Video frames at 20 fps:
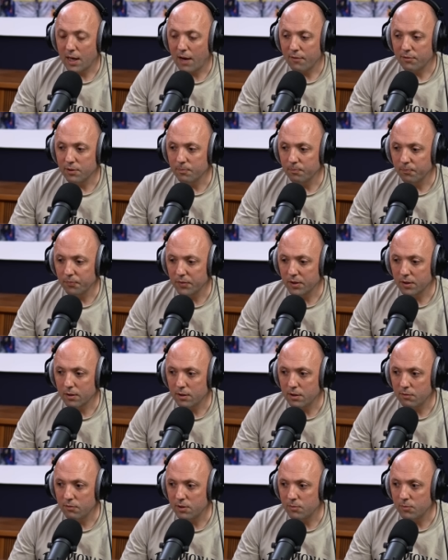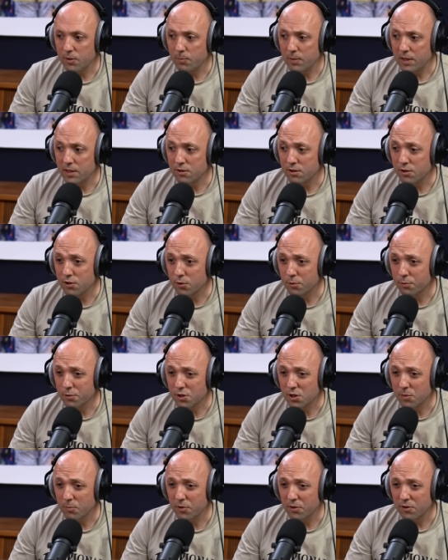having given him the message all
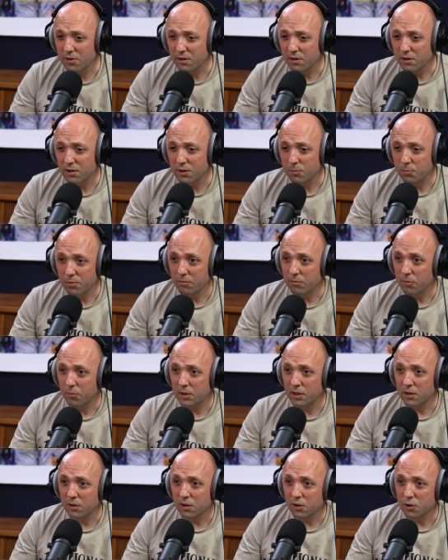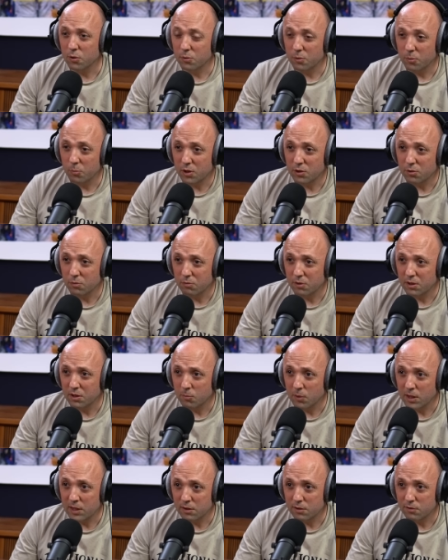summer that you're probably going to go and we don't really
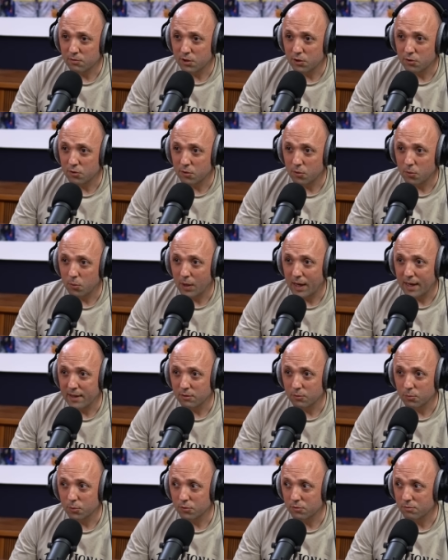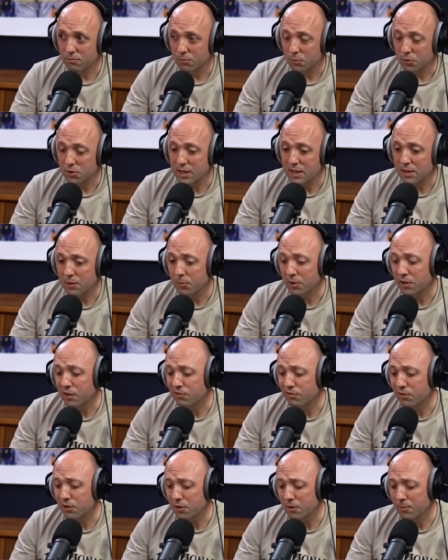mind if you do and we'll take the money
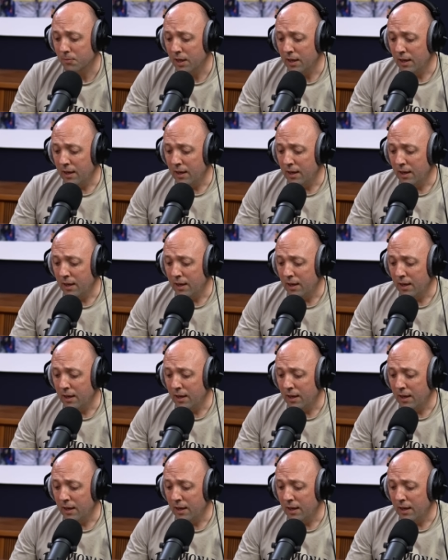for you.